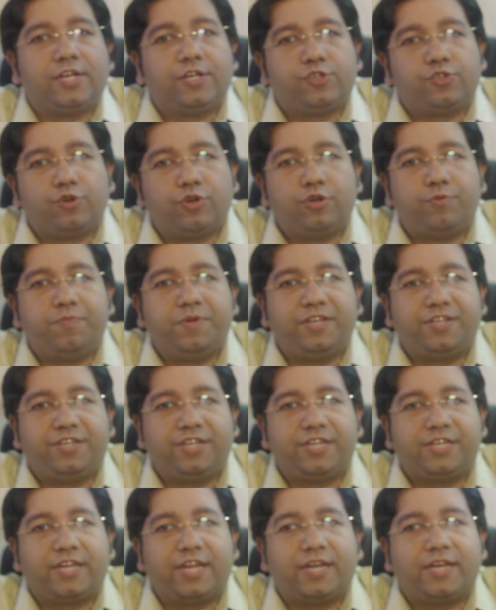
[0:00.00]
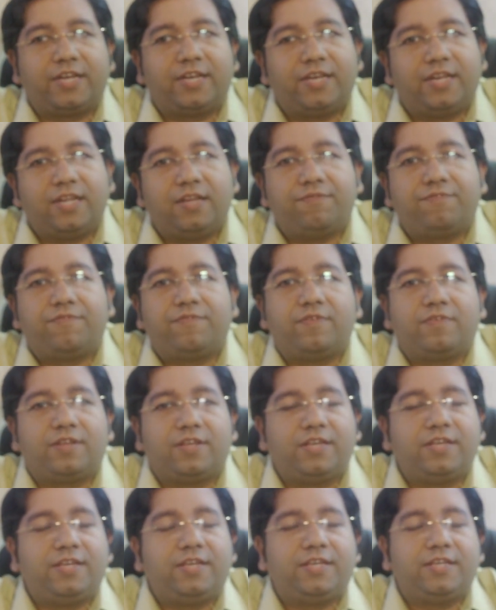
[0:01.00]
should be treated if
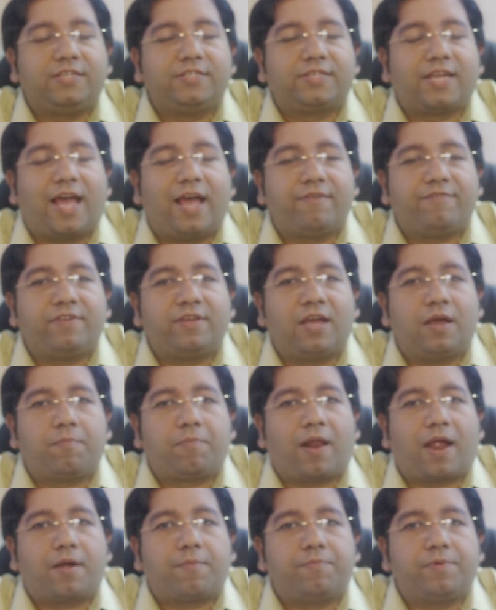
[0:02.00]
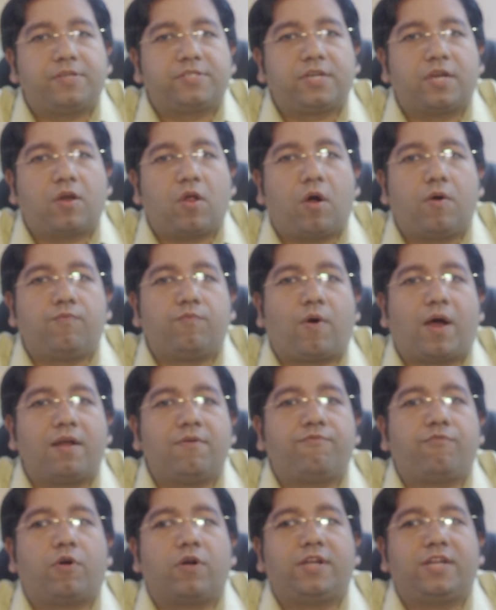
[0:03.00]
he is having a blood pressure of
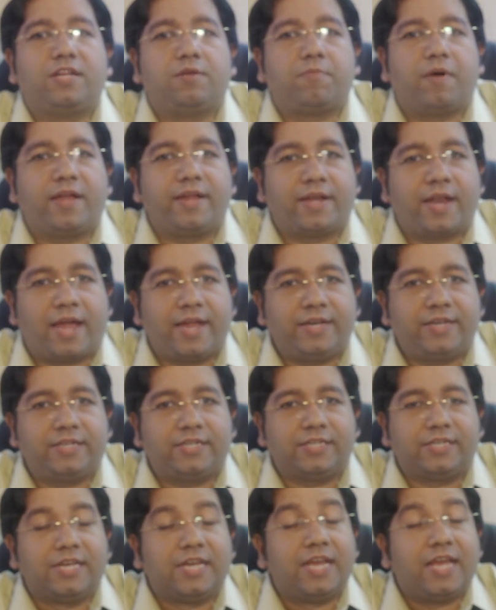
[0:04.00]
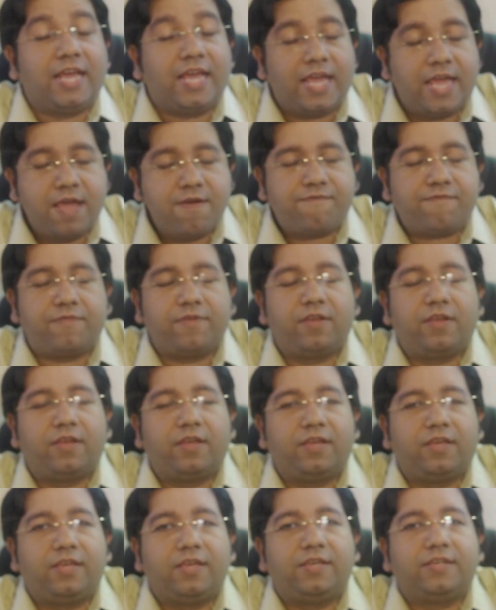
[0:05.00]
140 by 90. If
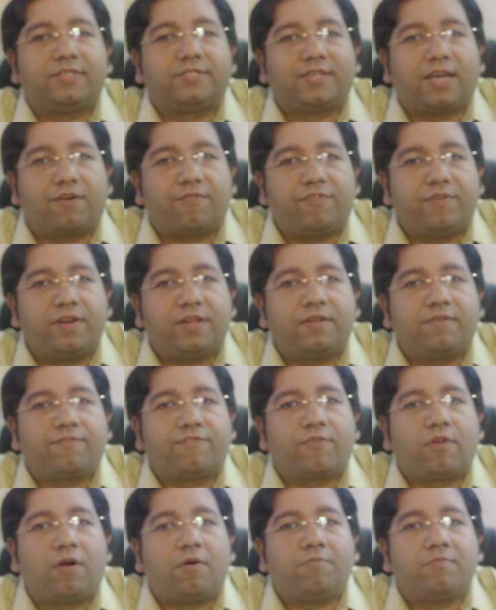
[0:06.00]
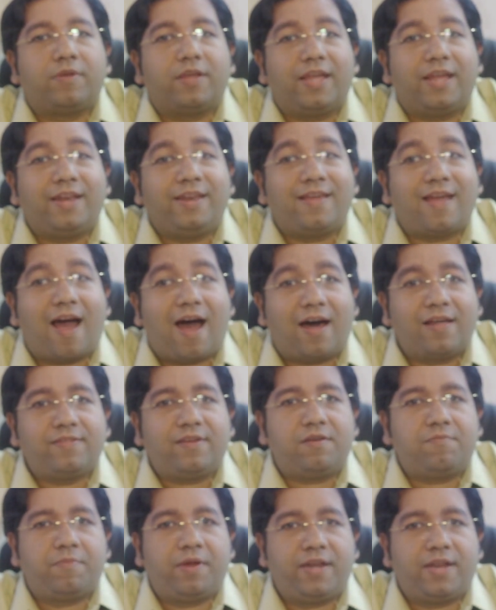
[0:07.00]
he is suffering from any
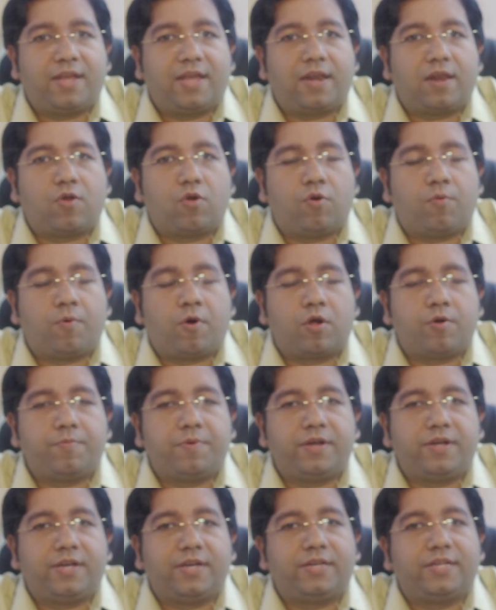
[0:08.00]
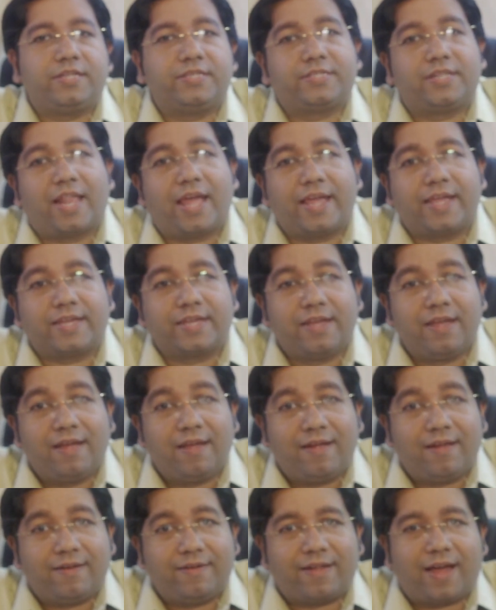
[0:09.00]
other medical comorbidities like
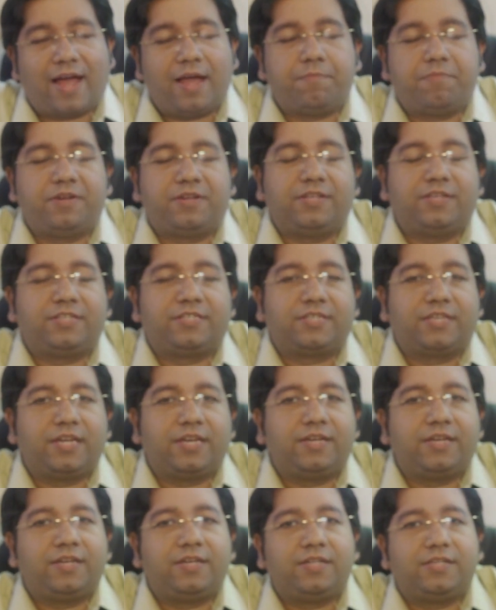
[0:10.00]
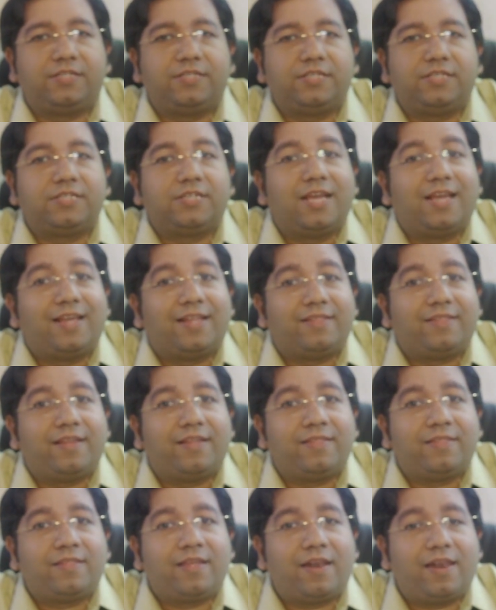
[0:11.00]
diabetes, kidney disease,
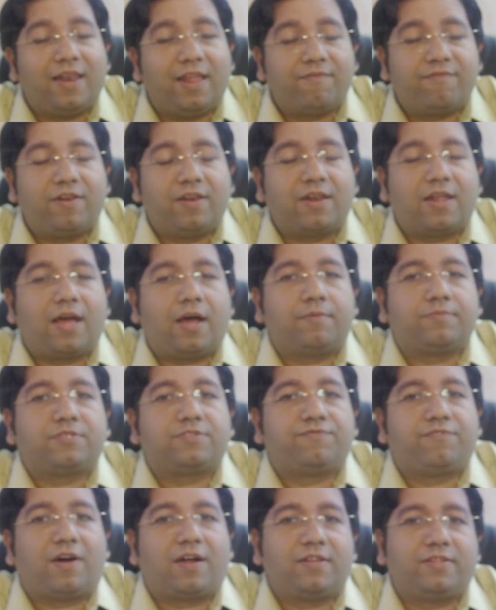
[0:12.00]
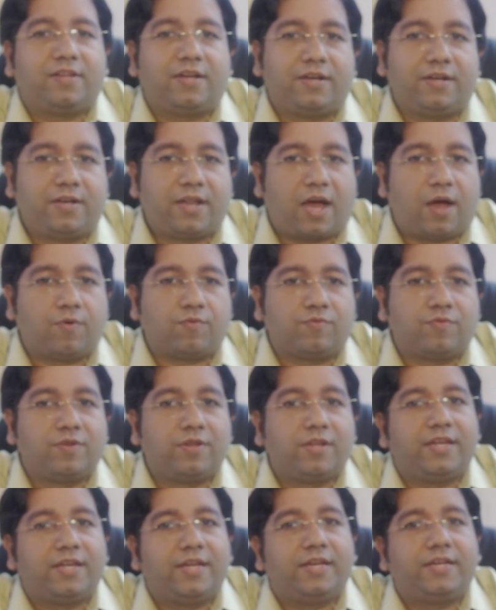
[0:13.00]
then the level comes further down.
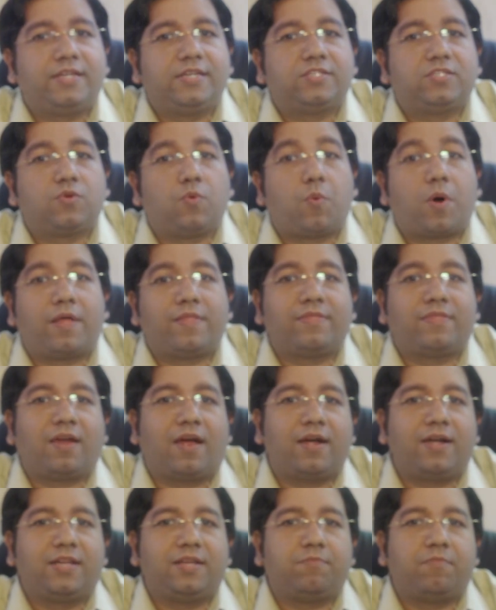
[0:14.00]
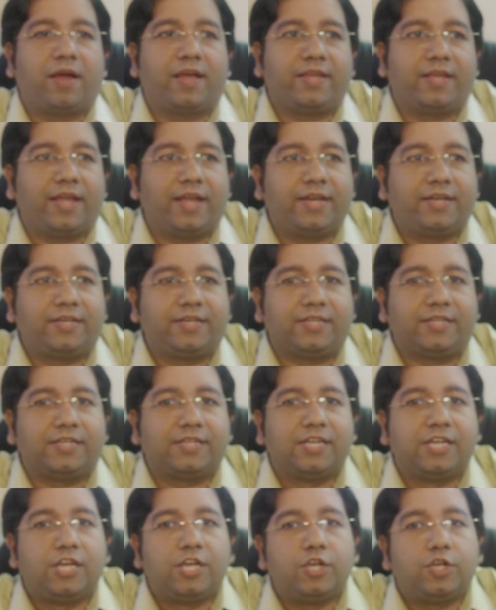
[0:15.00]
It is 130 by
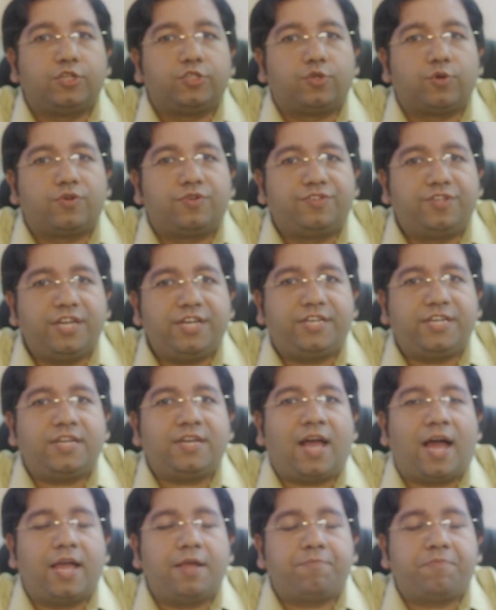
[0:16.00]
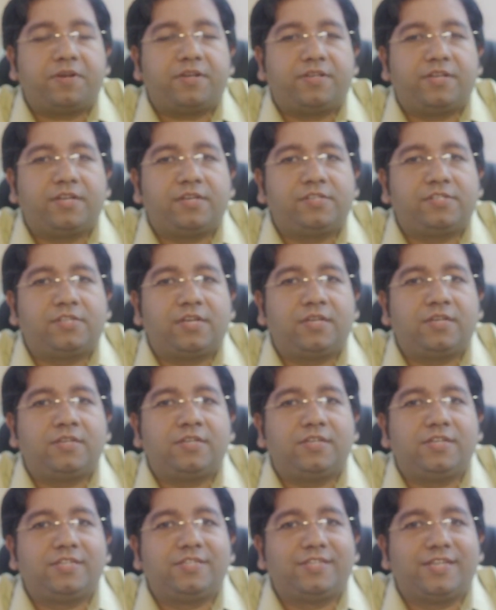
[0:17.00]
80. So treating hypertension
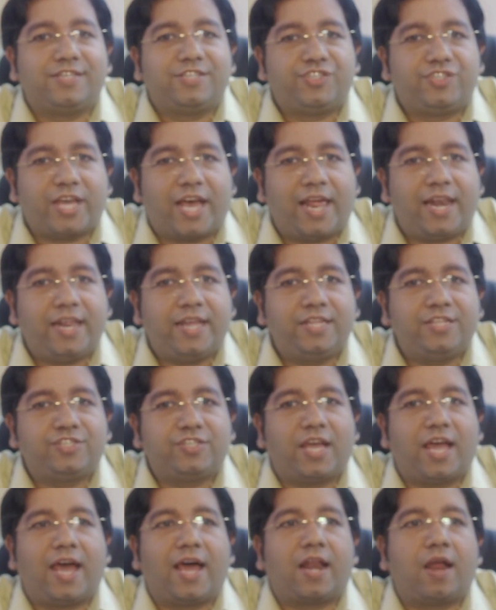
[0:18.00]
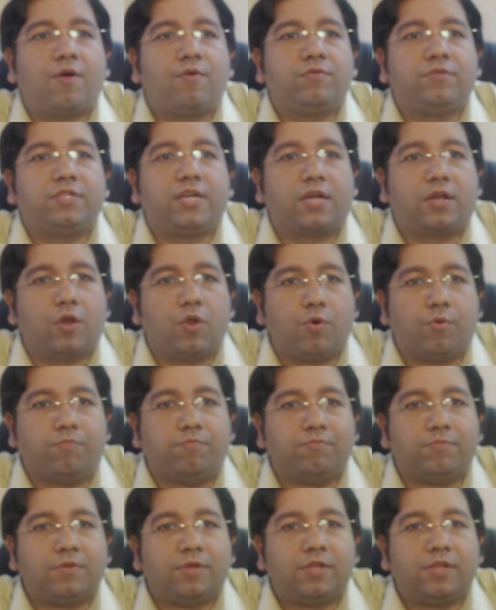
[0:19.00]
is a challenge around the globe.